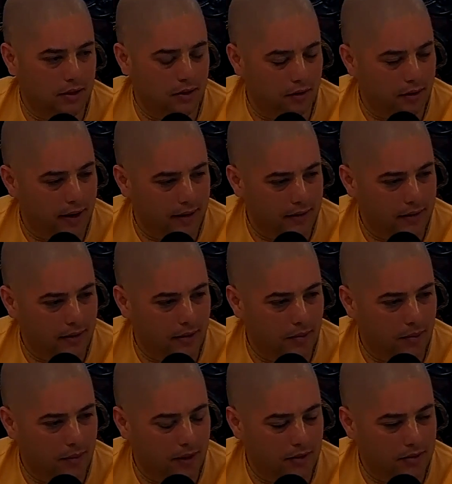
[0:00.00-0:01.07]
correcting them
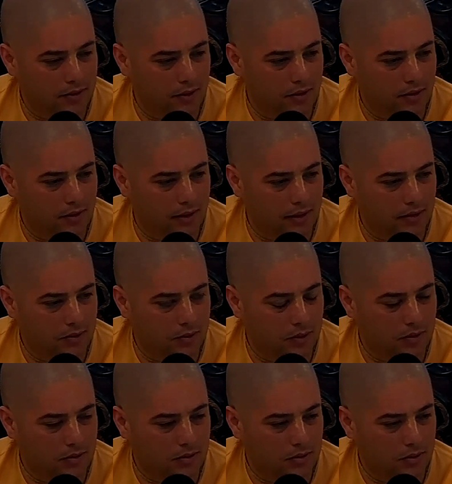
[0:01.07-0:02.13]
about certain things,
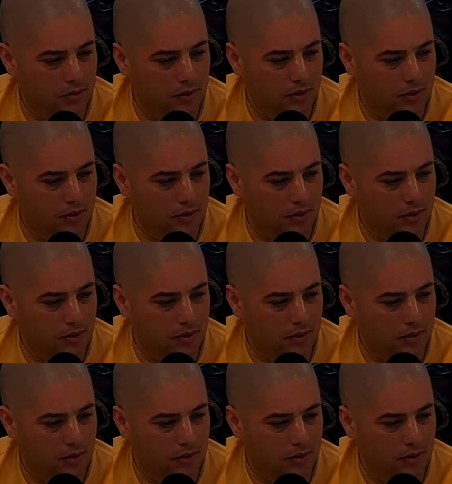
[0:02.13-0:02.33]
which